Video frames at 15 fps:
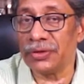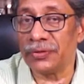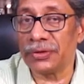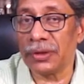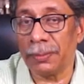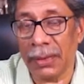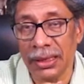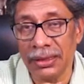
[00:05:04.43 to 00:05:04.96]
of
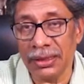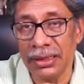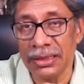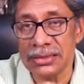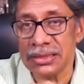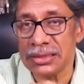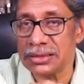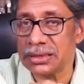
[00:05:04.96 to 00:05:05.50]
the Palani Hill
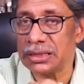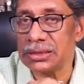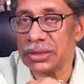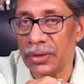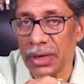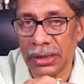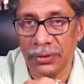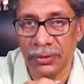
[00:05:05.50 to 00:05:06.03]
system,
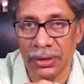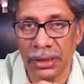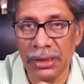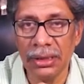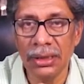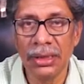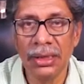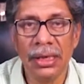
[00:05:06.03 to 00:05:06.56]

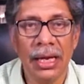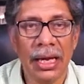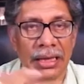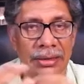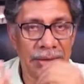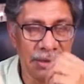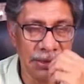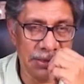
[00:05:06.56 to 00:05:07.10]
Kodaikunal,
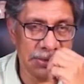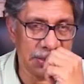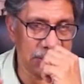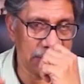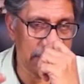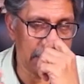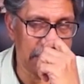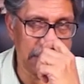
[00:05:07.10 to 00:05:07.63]
and the hill
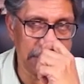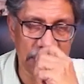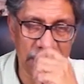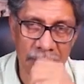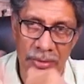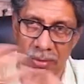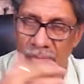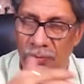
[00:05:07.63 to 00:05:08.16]
station is
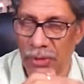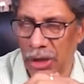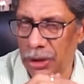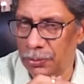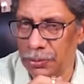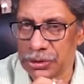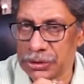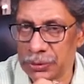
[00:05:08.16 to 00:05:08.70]

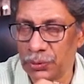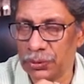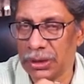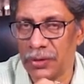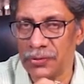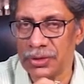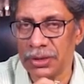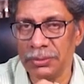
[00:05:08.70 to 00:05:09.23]
almost
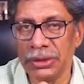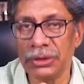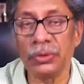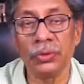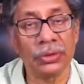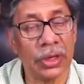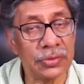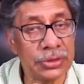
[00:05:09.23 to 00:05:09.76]

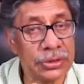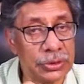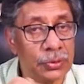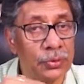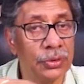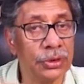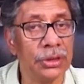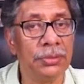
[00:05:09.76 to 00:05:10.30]

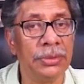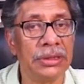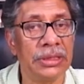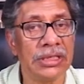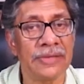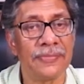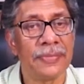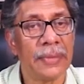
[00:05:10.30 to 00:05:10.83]
2,200
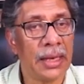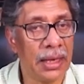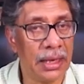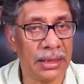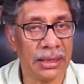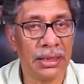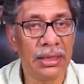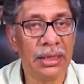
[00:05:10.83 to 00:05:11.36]
meters
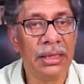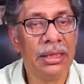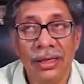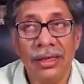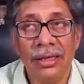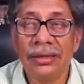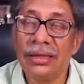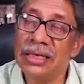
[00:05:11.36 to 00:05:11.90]
high.
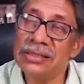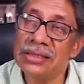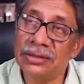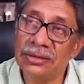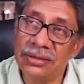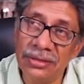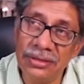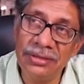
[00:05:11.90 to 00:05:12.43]
There is a
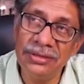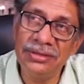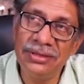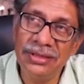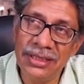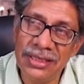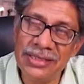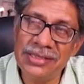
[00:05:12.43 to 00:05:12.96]

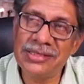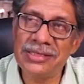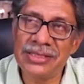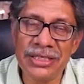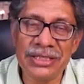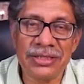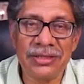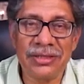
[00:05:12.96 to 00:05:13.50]
third hill
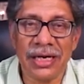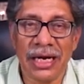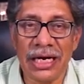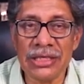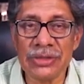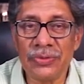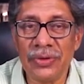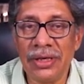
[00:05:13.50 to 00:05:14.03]
station
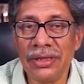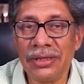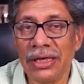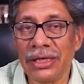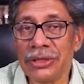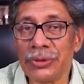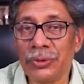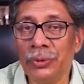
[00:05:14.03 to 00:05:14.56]
as well that
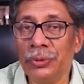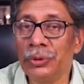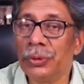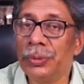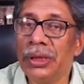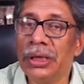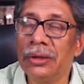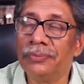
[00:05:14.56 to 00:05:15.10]
is going to
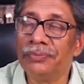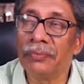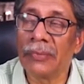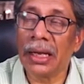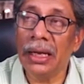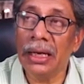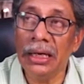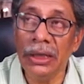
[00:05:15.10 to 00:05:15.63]
be in
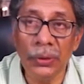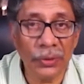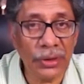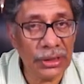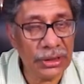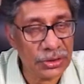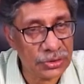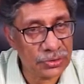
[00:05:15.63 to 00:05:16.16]

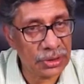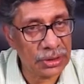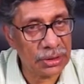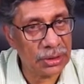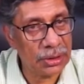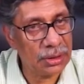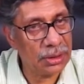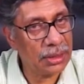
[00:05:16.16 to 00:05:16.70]
Idukki district
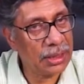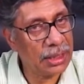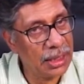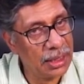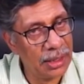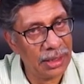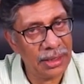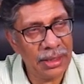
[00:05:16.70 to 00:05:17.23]
in
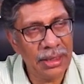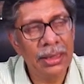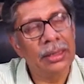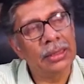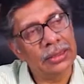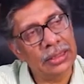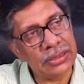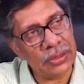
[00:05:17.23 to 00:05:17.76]
Kerala.
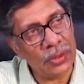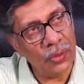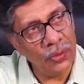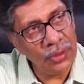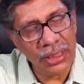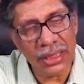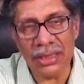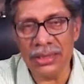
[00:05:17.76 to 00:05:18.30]
That's the
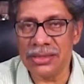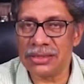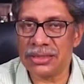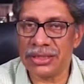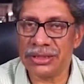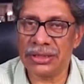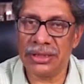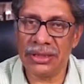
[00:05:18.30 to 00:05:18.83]
only hill
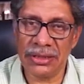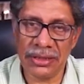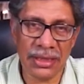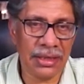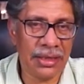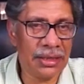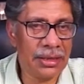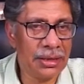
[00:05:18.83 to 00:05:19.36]
station in
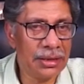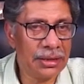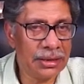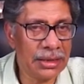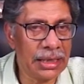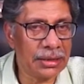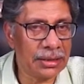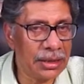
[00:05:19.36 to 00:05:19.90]
Kerala
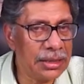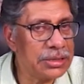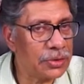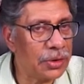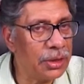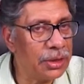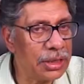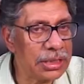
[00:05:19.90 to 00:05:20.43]
that is
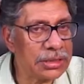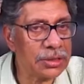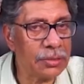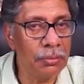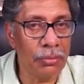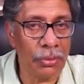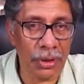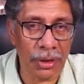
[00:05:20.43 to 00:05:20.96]
called as
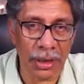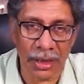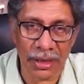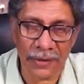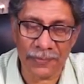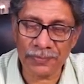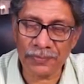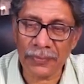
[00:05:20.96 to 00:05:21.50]
Munnar.